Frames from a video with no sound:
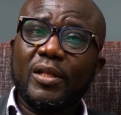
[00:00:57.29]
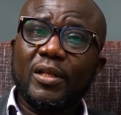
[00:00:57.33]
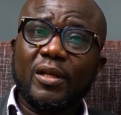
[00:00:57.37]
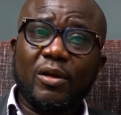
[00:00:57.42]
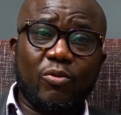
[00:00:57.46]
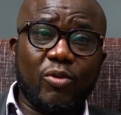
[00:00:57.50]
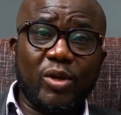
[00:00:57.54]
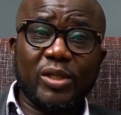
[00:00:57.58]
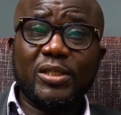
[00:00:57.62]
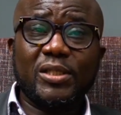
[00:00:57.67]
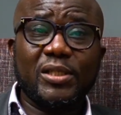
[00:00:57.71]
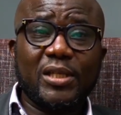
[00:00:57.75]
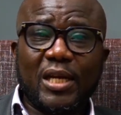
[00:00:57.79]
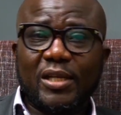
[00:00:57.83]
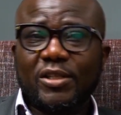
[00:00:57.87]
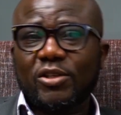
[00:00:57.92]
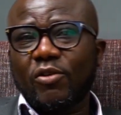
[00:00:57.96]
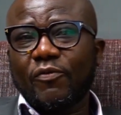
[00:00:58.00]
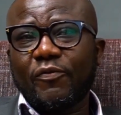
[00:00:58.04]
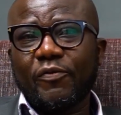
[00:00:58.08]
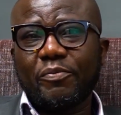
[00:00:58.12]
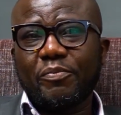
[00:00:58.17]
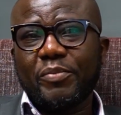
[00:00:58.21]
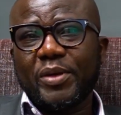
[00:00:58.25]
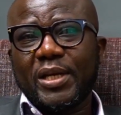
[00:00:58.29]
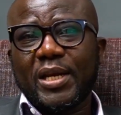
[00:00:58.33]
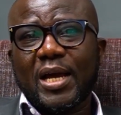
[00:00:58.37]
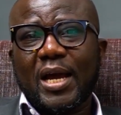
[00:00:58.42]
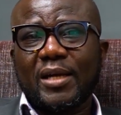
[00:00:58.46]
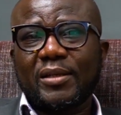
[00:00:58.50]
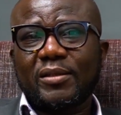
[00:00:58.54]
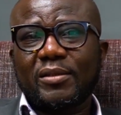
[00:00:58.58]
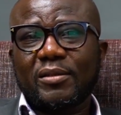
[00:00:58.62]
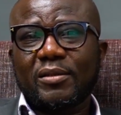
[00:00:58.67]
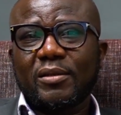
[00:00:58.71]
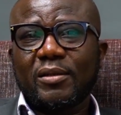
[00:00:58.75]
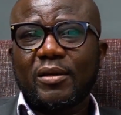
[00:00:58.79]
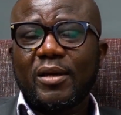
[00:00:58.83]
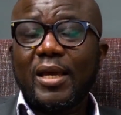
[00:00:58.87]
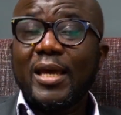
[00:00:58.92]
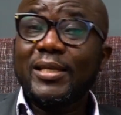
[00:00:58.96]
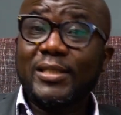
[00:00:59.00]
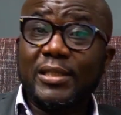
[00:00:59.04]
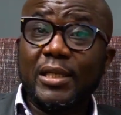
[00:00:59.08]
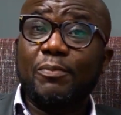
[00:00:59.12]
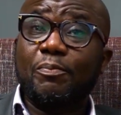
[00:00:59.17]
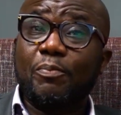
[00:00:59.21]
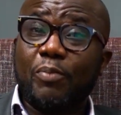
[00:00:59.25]
The question has often been asked,
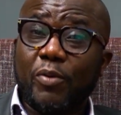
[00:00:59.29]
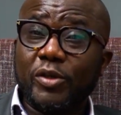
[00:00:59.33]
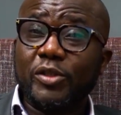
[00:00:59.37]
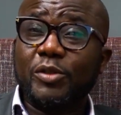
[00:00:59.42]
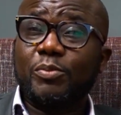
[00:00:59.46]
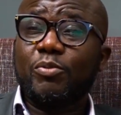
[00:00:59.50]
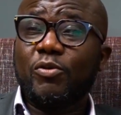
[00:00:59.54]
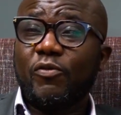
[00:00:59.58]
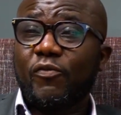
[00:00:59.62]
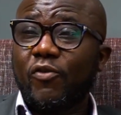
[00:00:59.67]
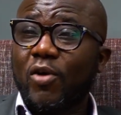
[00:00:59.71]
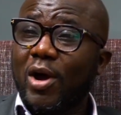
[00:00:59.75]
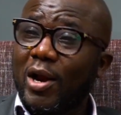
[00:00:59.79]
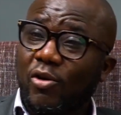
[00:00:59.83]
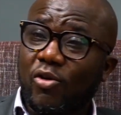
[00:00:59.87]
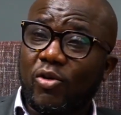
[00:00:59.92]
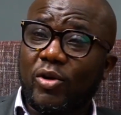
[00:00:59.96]
is it possible for an